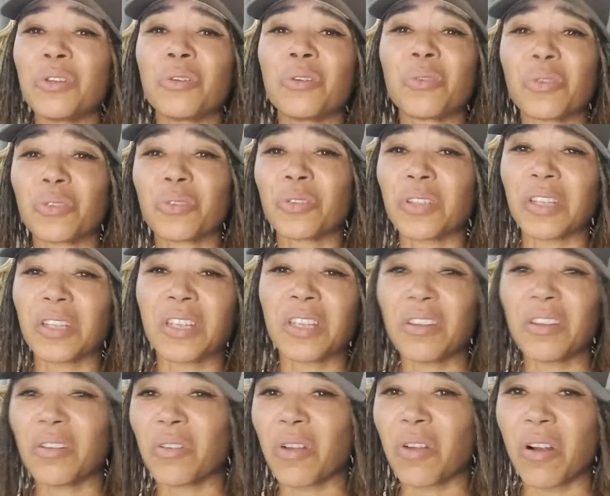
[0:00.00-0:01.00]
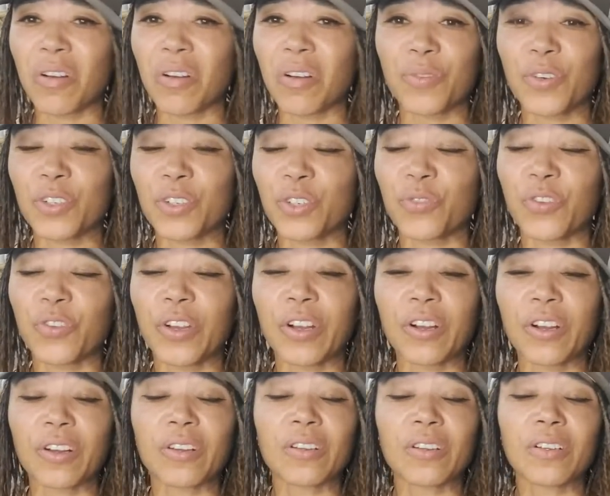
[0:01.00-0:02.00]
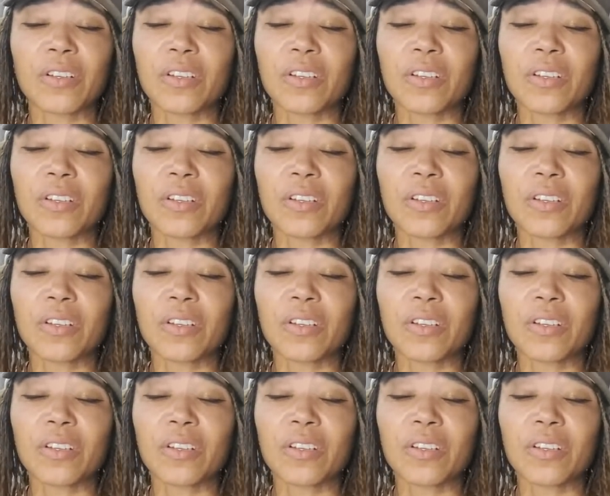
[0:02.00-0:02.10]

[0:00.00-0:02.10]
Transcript: who are in the keto carnivore sphere,